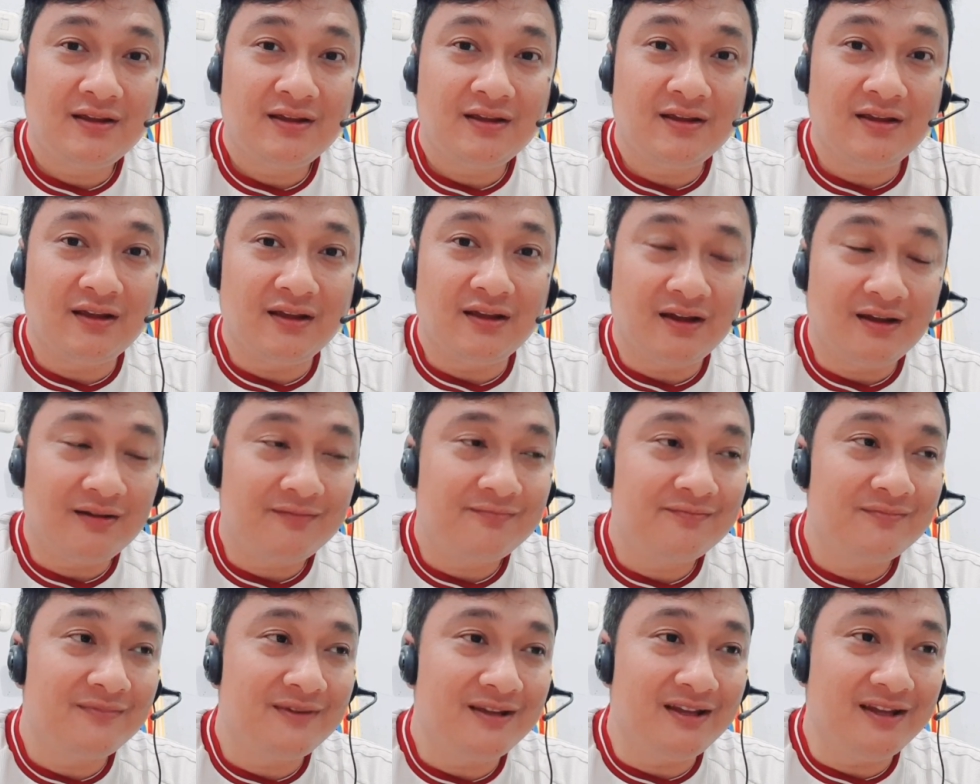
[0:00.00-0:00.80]
Yeah,
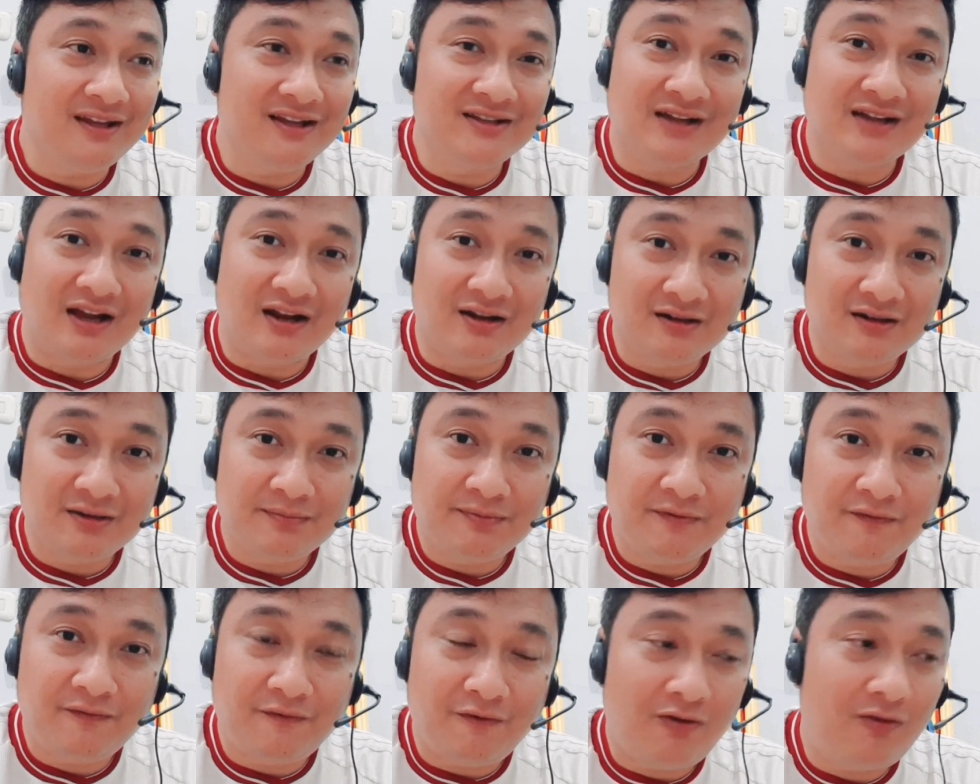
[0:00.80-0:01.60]
he is
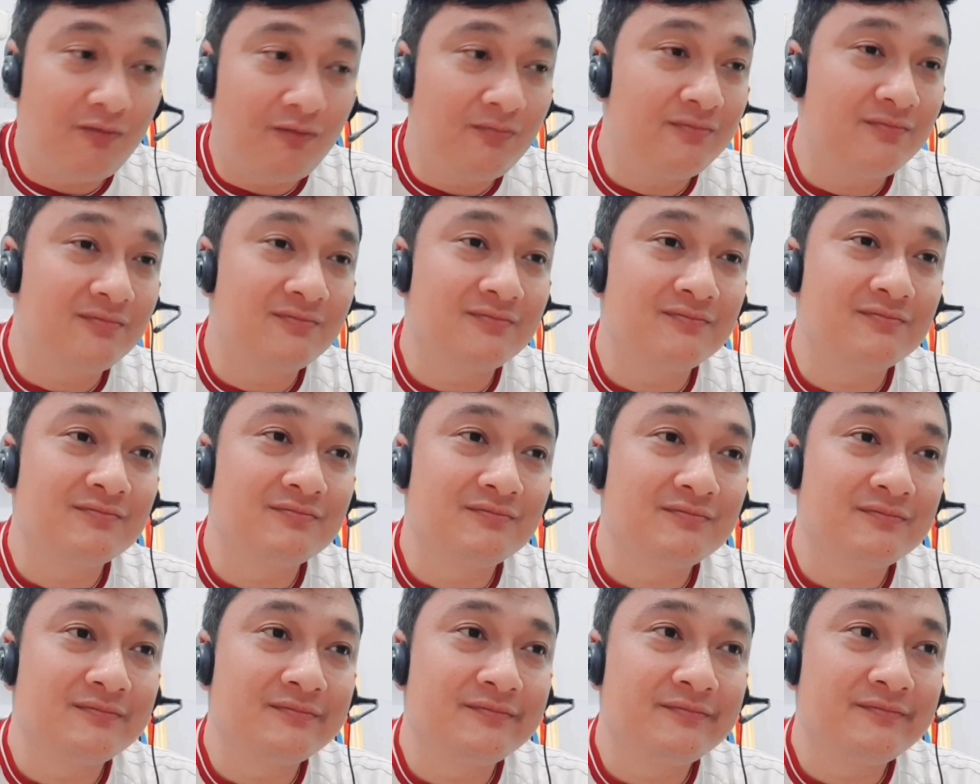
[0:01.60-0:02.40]
underperformed.
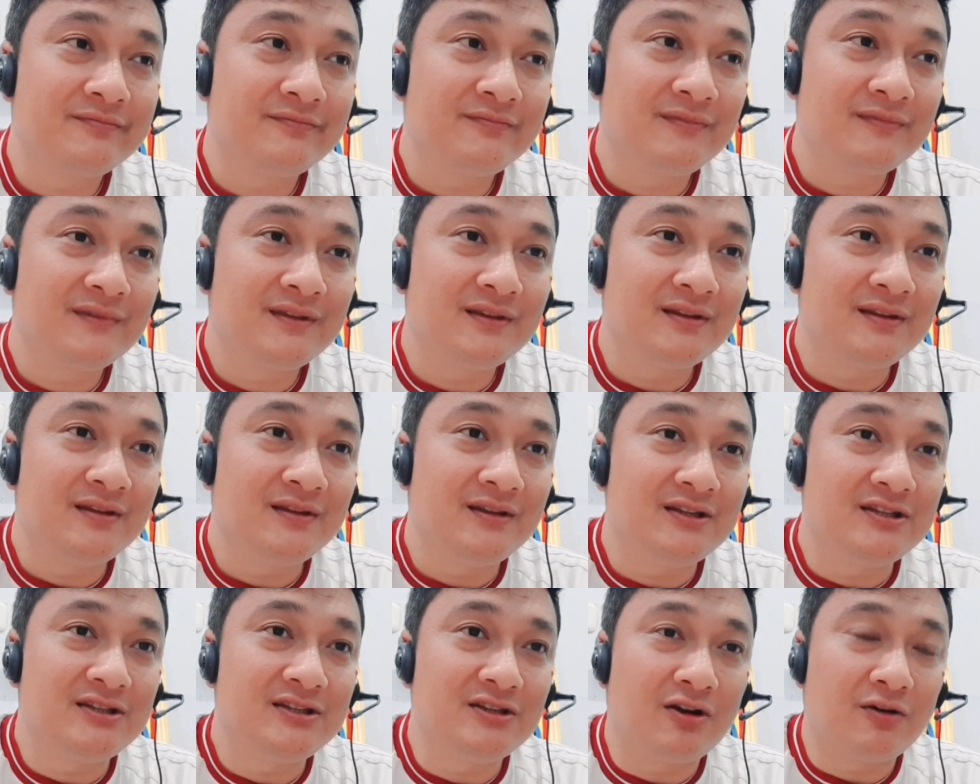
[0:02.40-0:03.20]

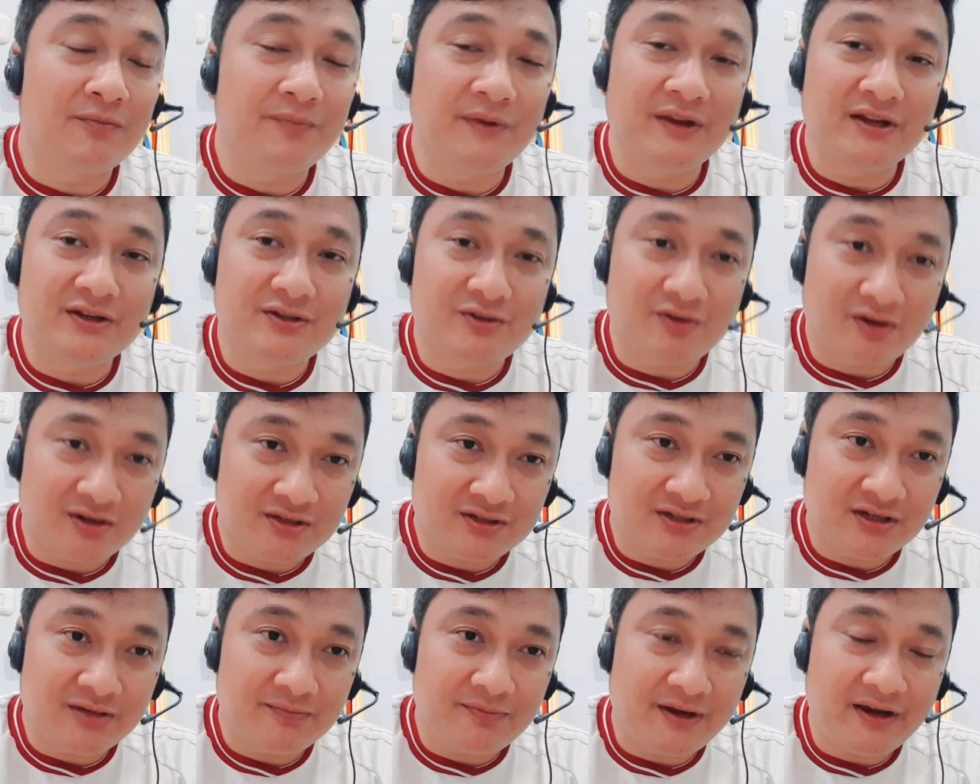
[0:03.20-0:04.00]
He's not being
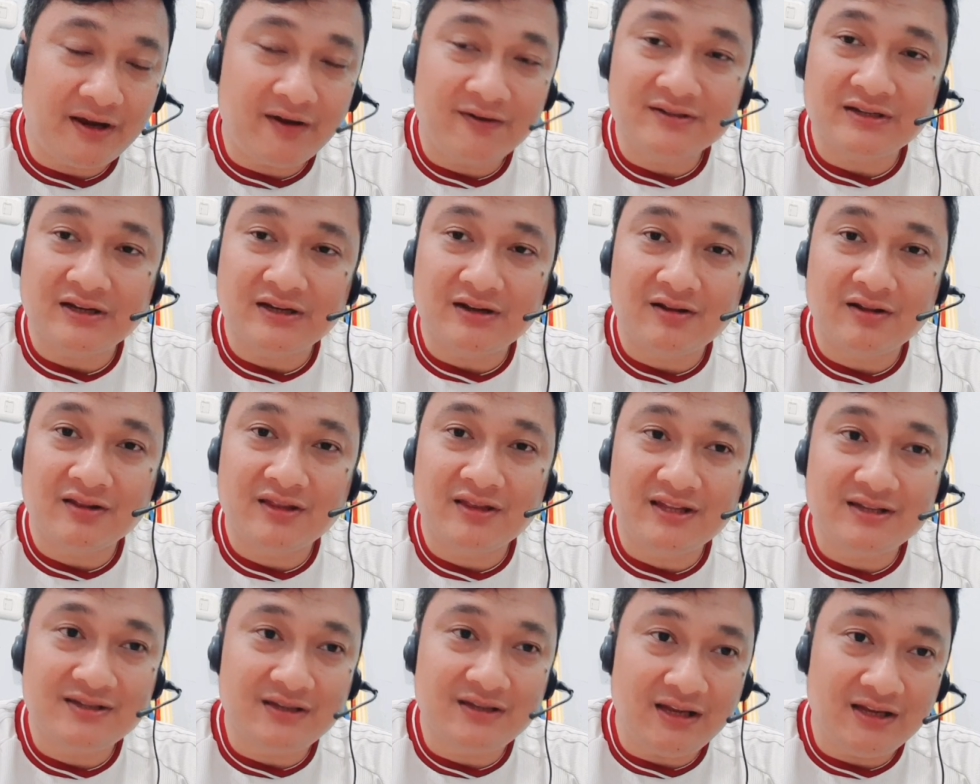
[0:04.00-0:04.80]
trusted by Ten Hag
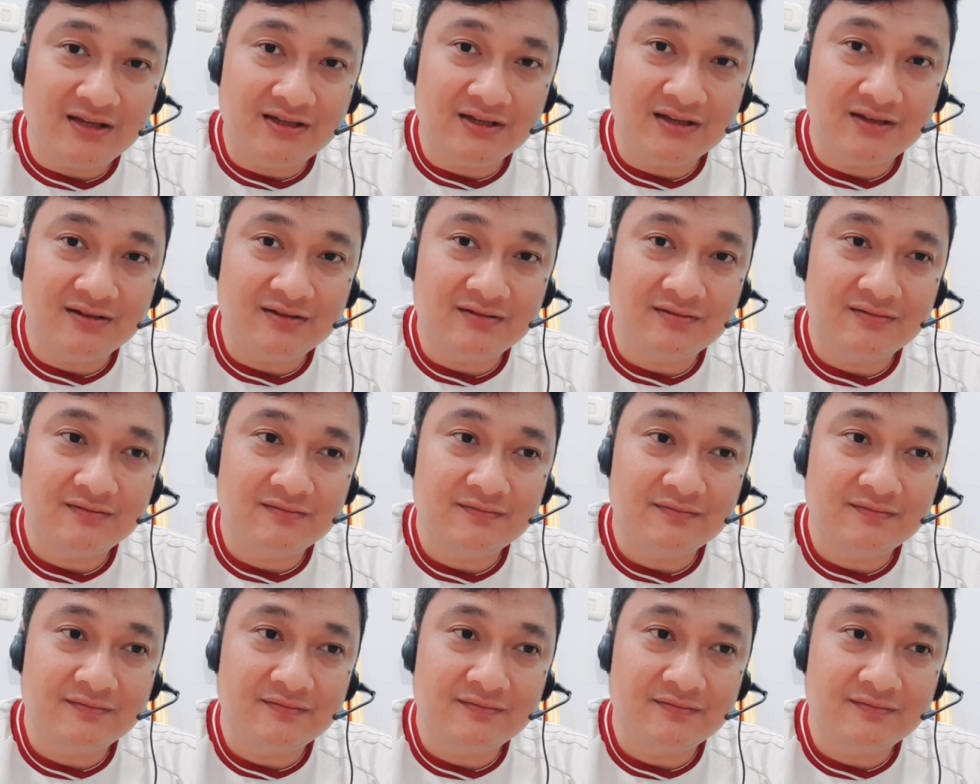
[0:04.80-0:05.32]
this season.